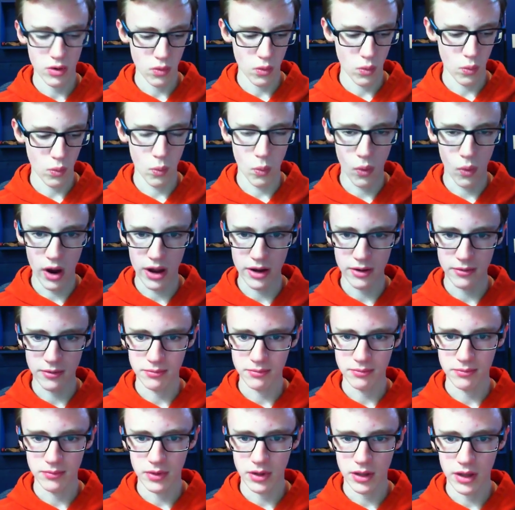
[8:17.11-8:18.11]
one
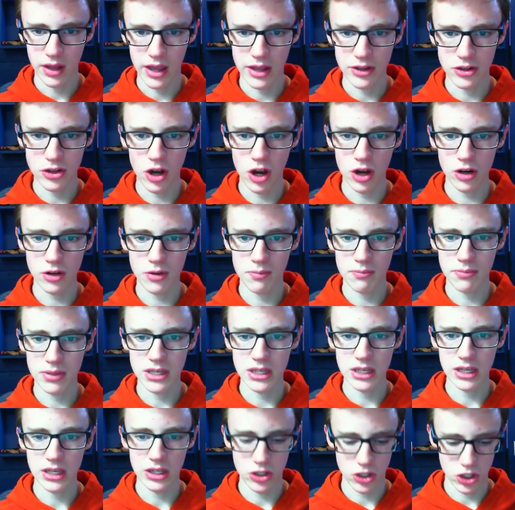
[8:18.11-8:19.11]
dot
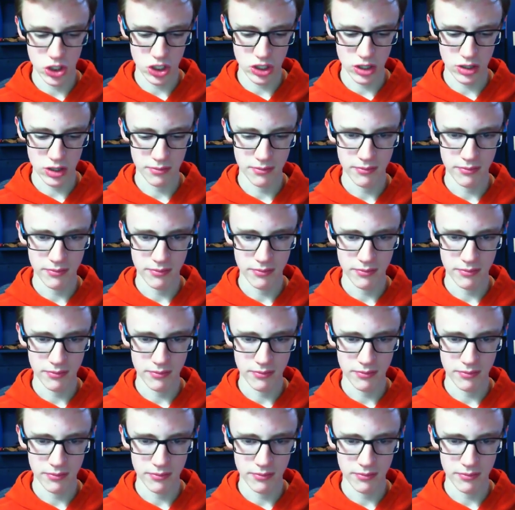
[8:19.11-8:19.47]
png.